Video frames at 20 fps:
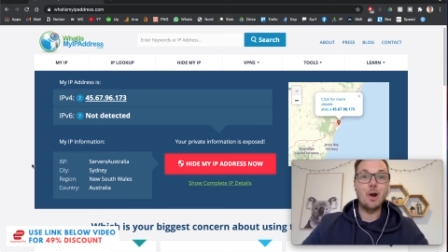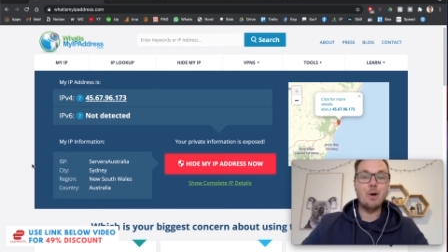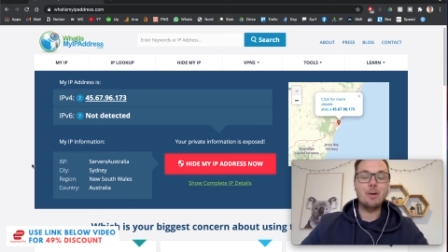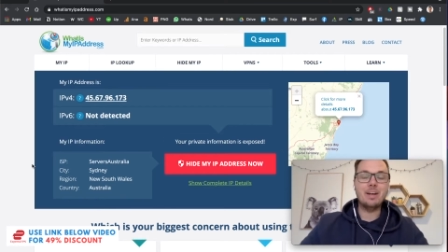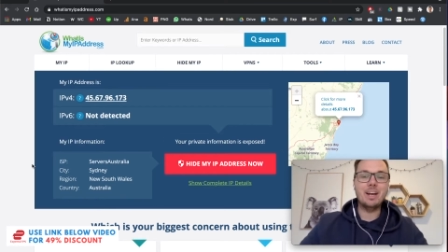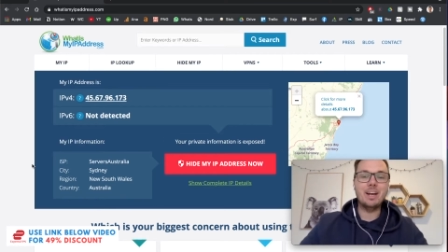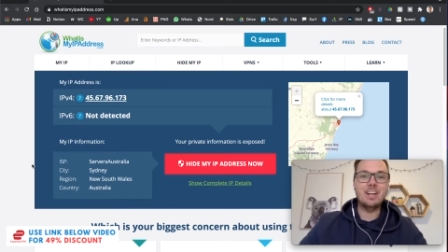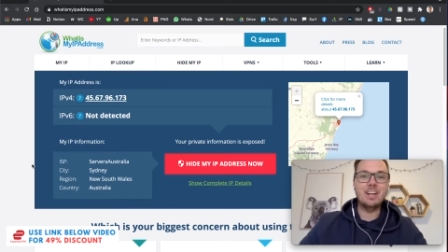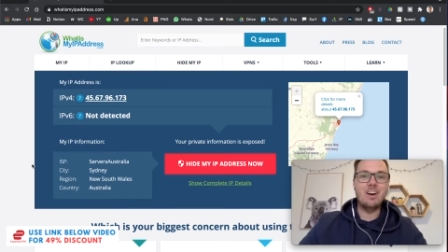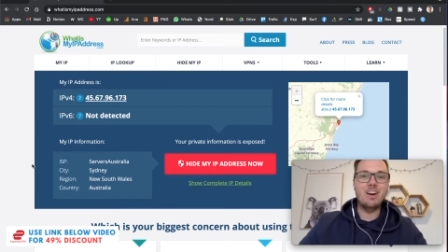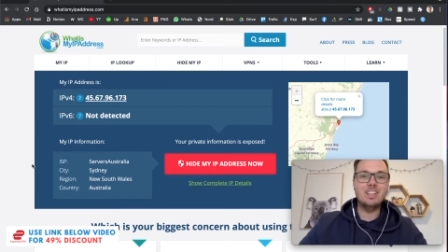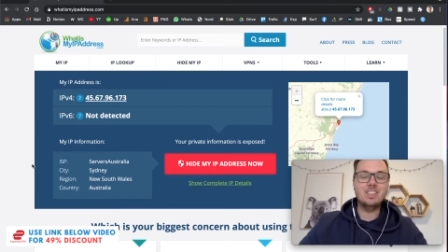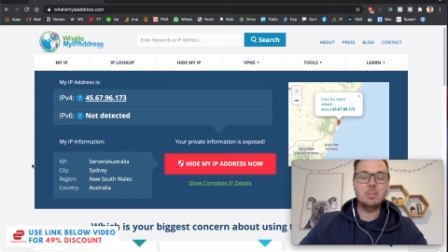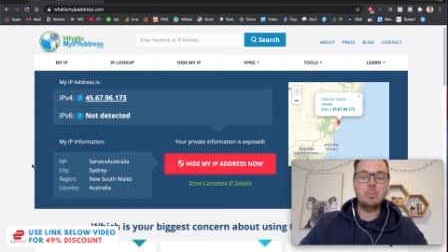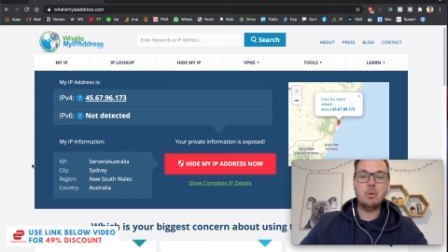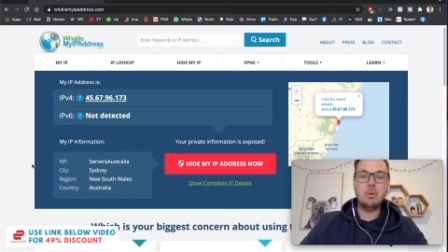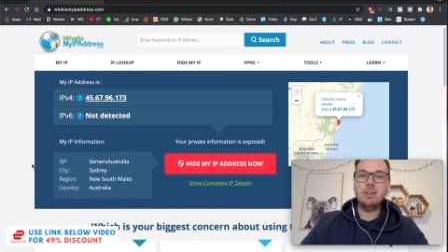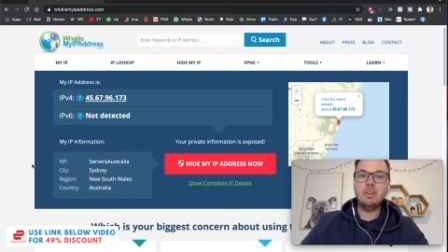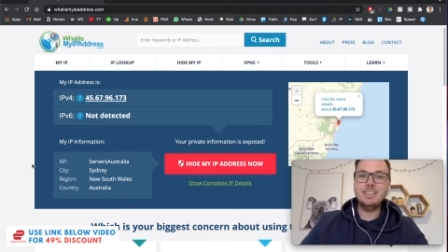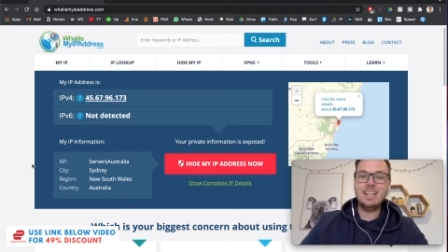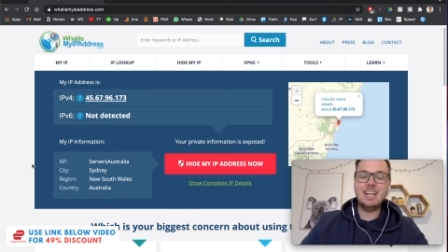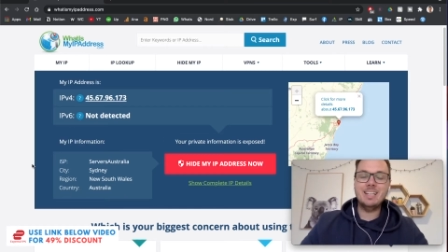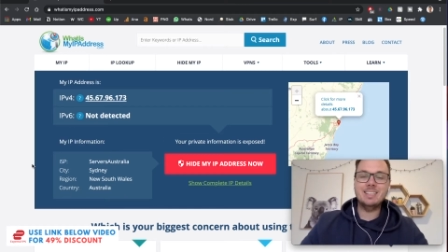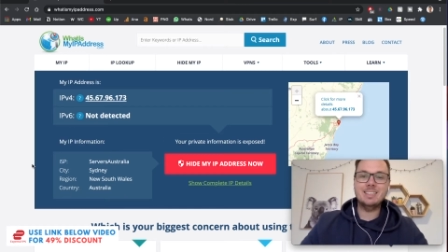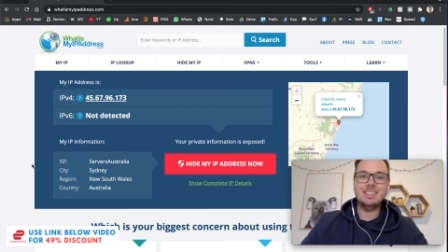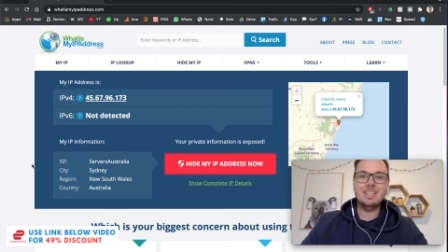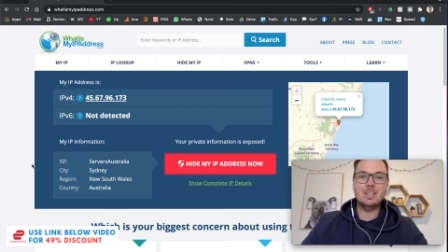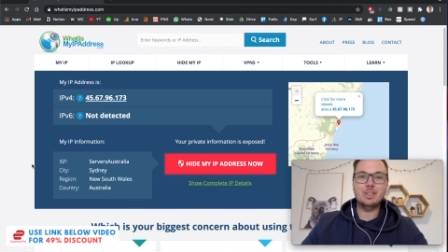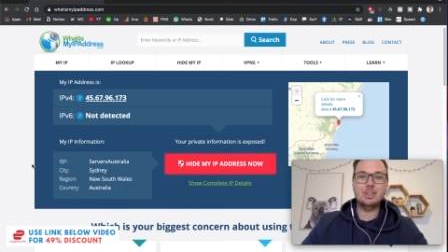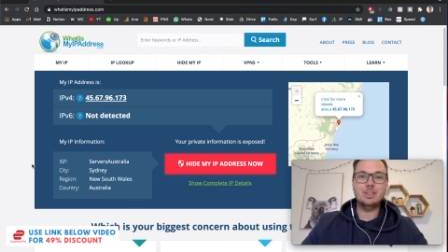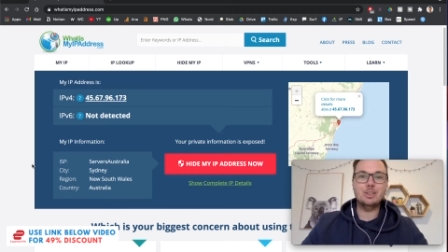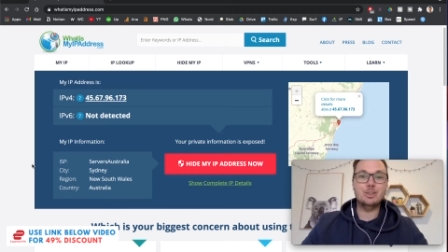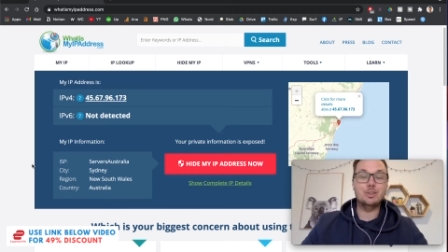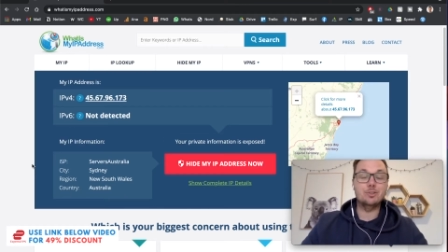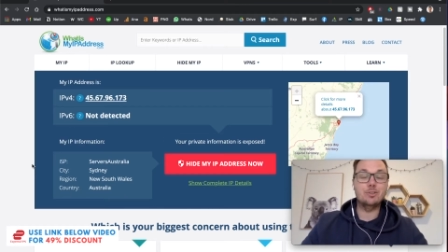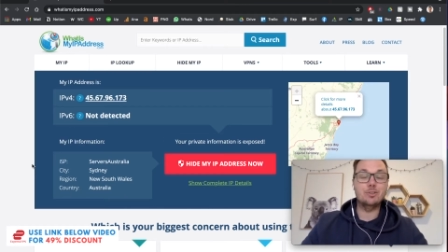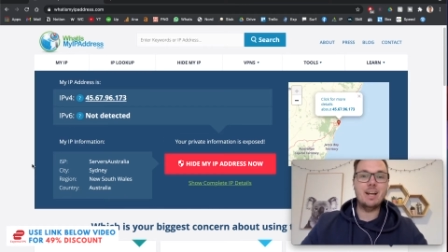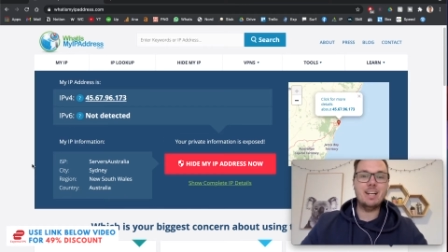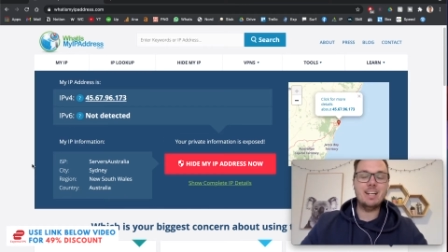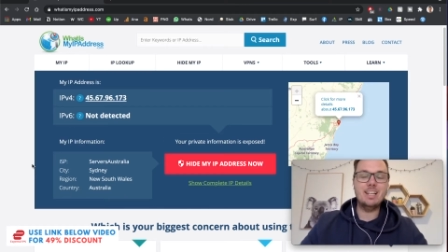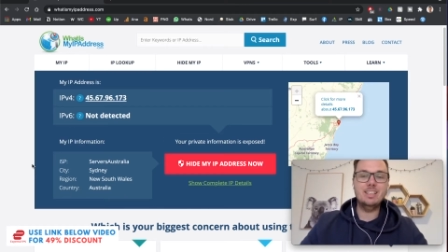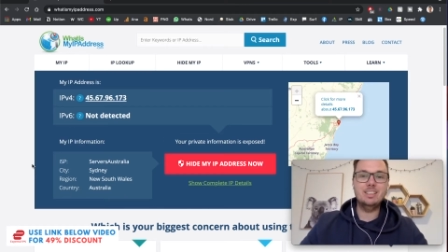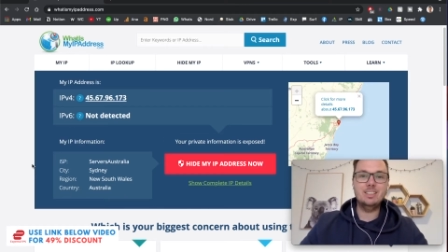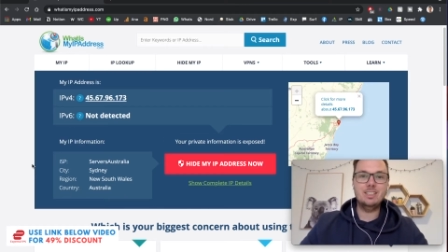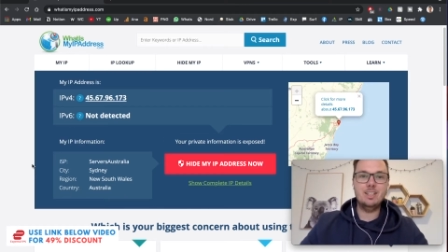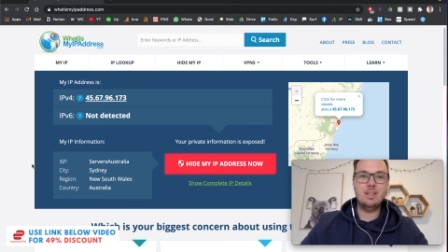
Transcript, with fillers: Okay guys, I'm going to get stuck straight into